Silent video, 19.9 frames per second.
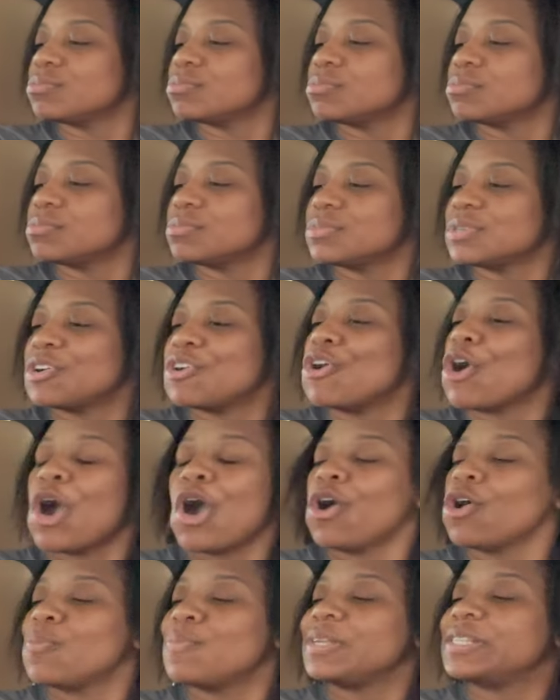Yes, I do. I
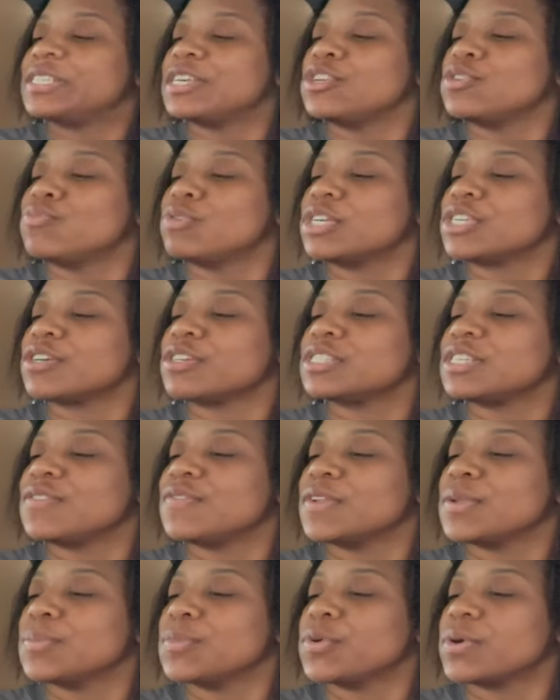don't be saying you brush your teeth
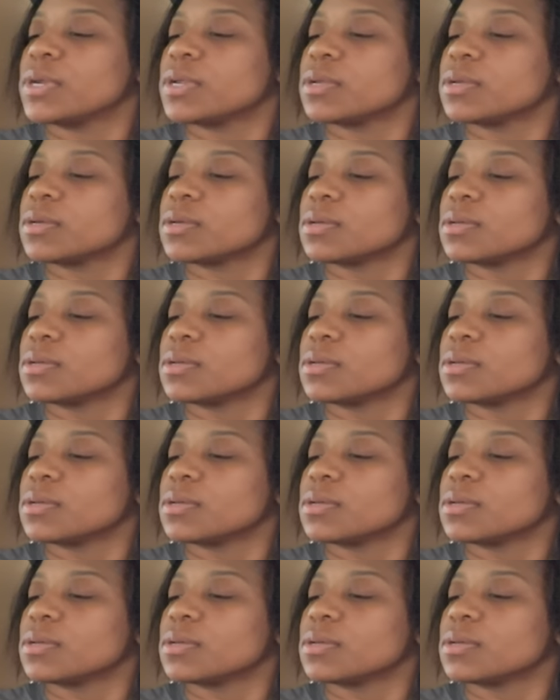in the morning.